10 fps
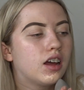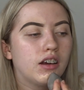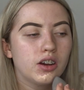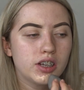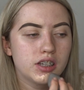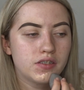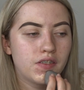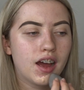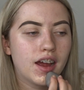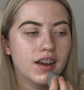I always
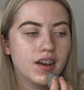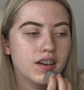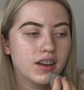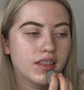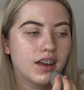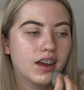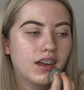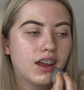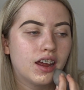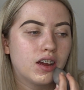find that
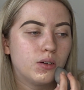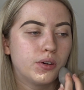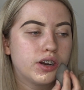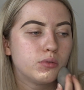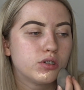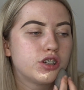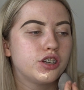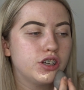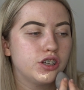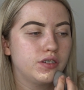when I watch
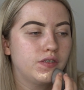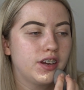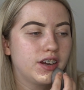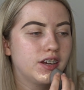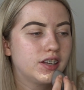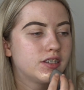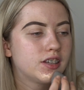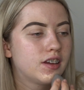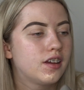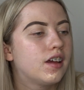YouTube
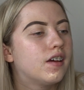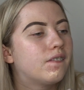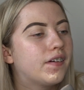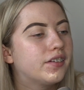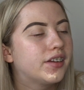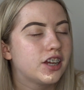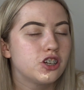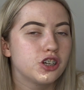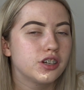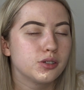videos,
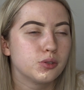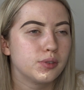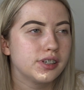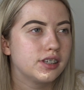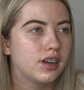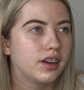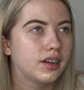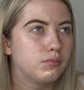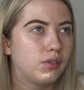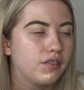foundation is always
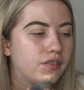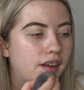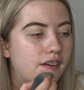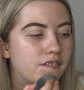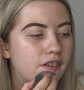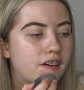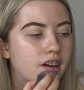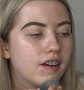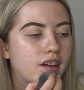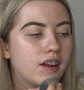like my favourite
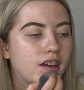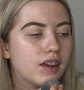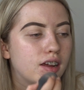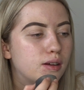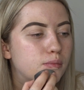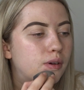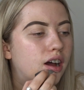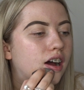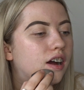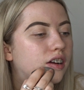
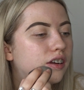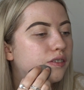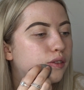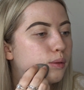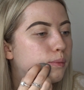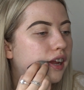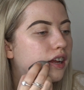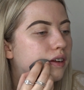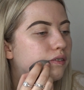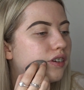part of the
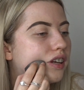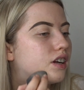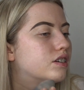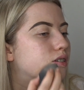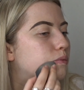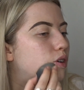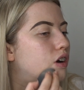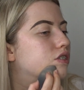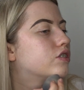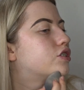makeup video to
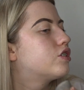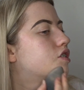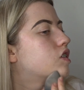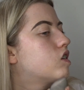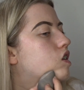watch.